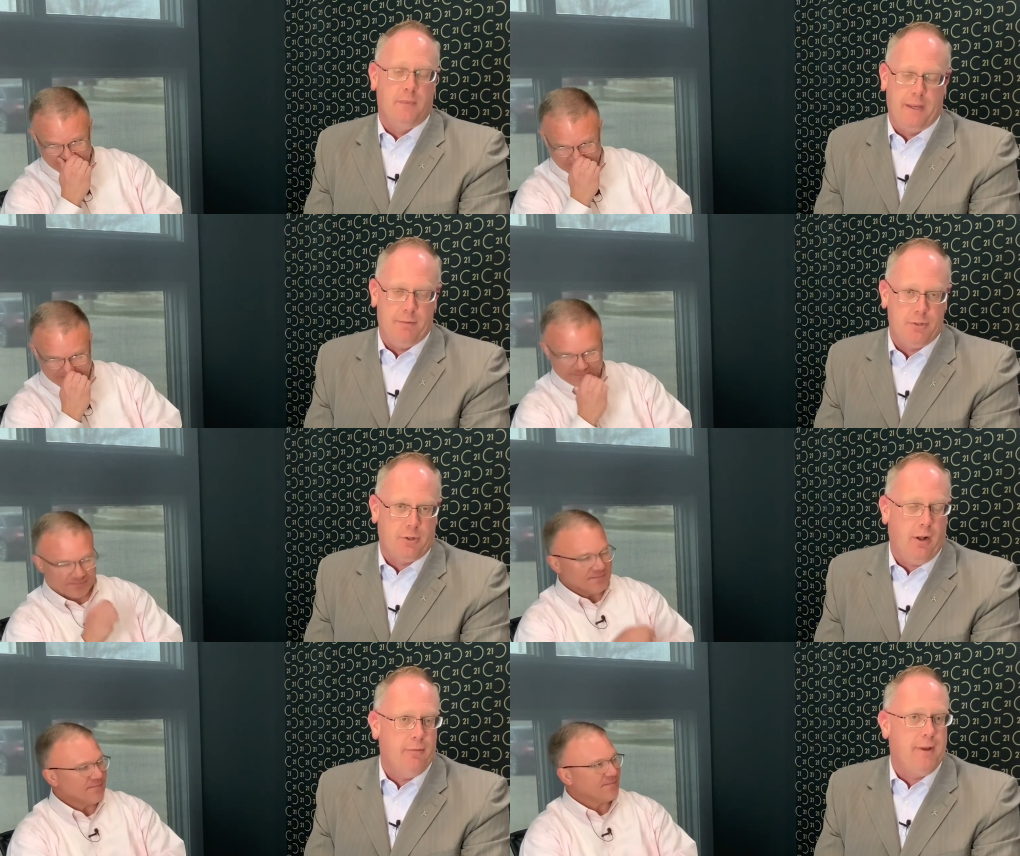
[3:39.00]
Speaker 1: Give us a
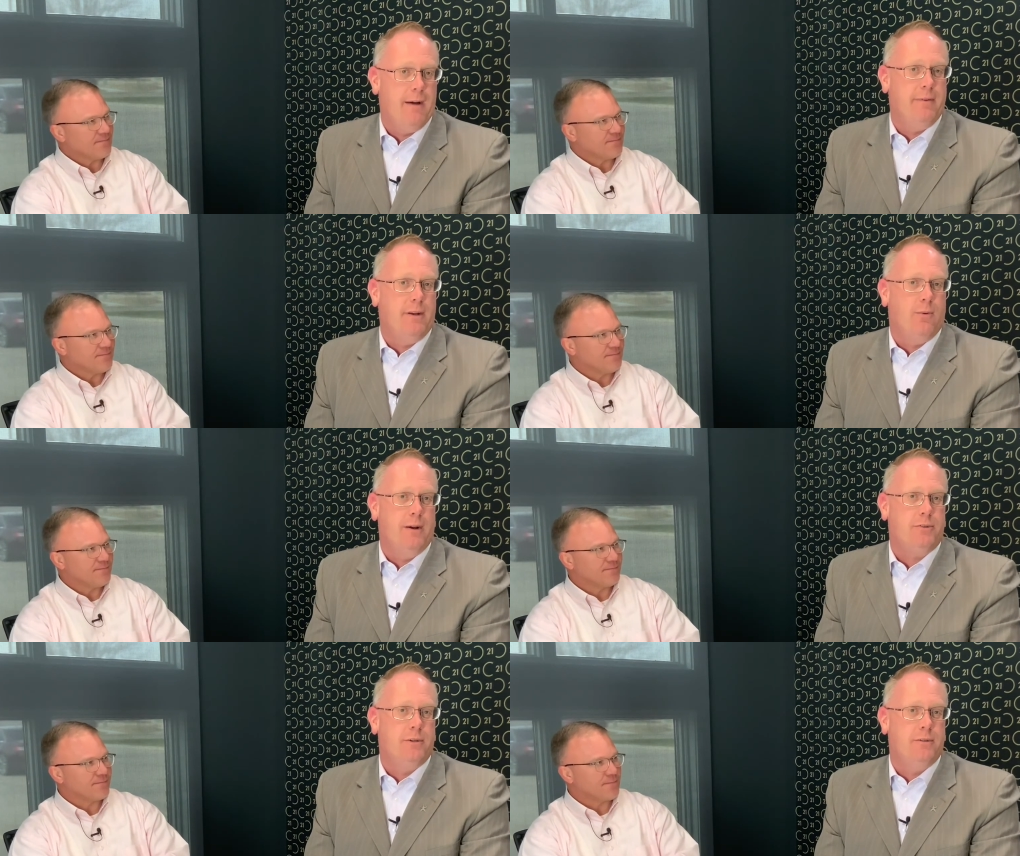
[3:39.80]
call if you have any
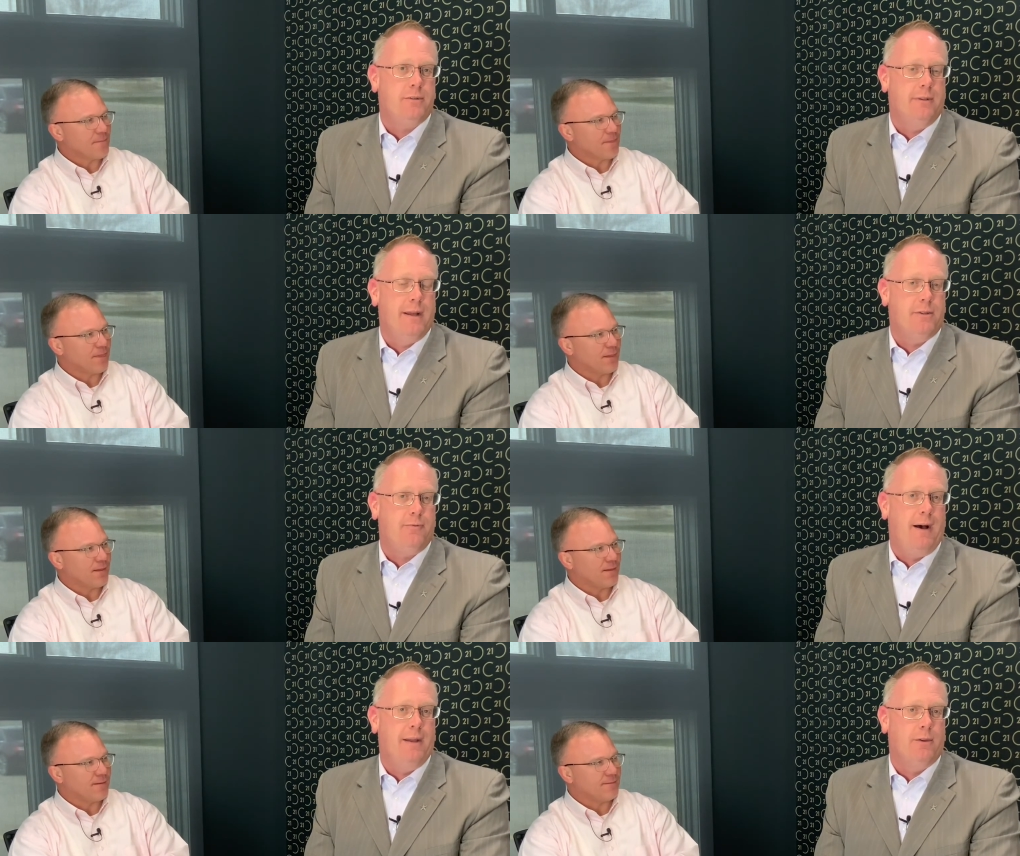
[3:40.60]
questions and let us
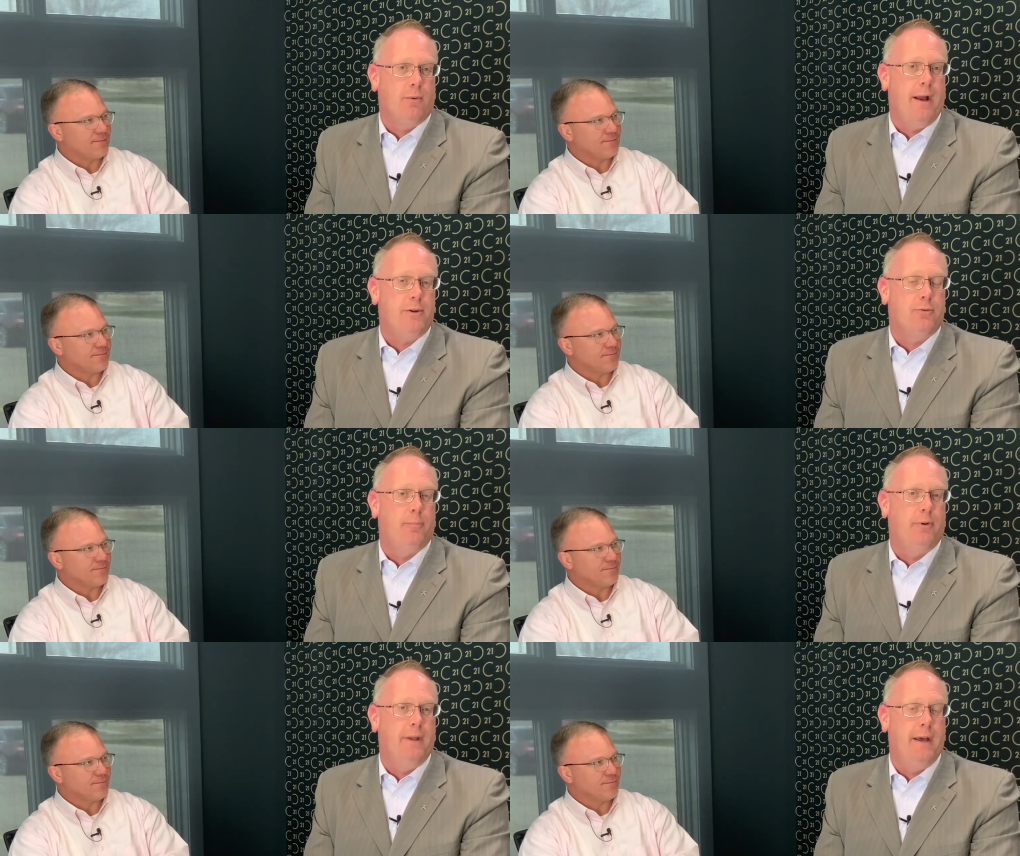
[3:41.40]
find the right
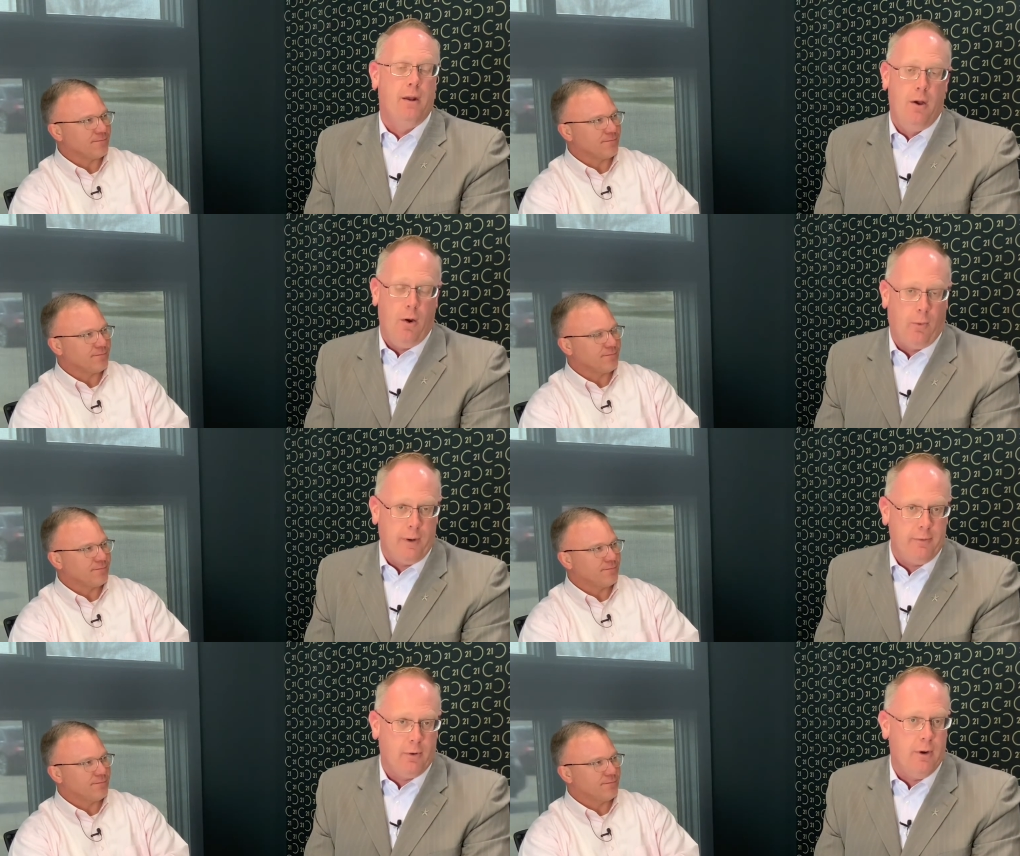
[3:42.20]
triple net
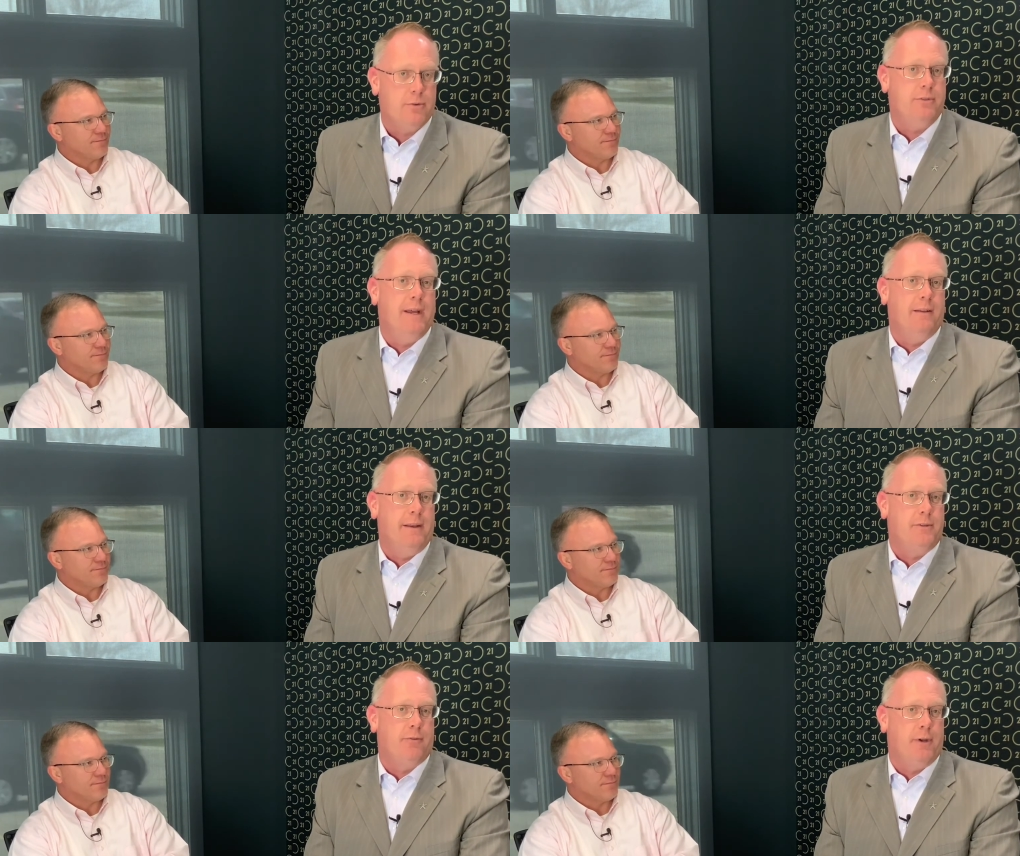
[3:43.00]
or even gross net
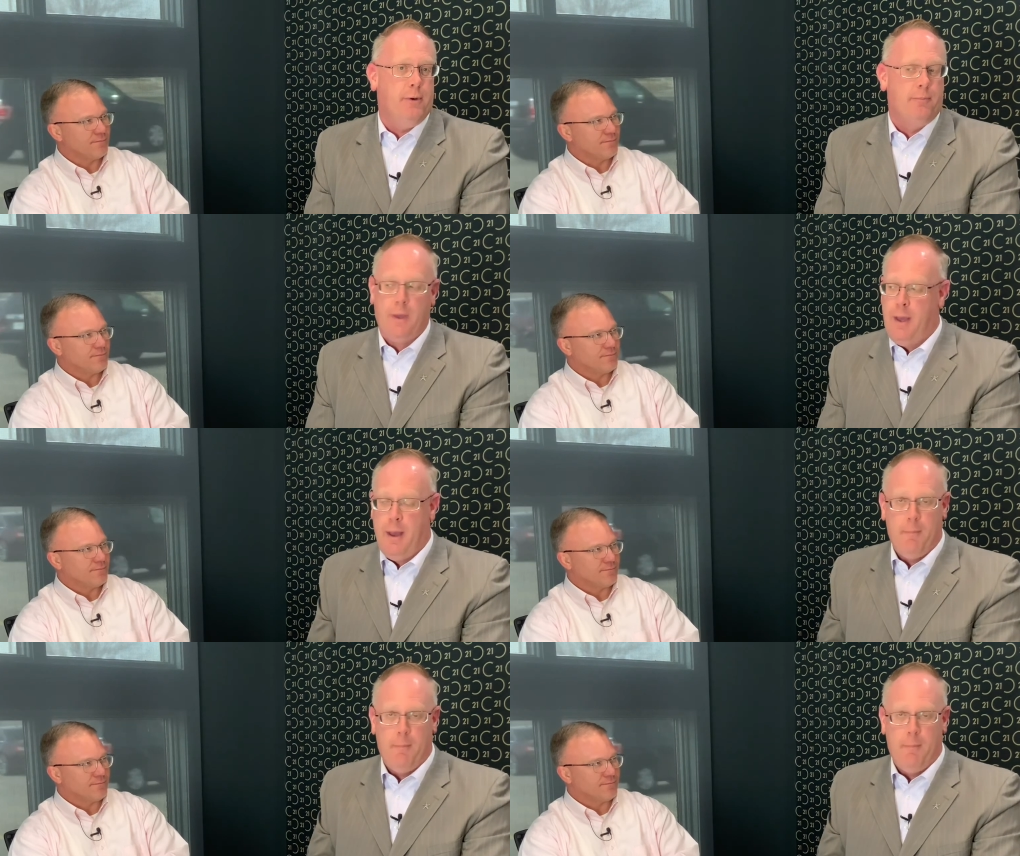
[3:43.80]
lease for you.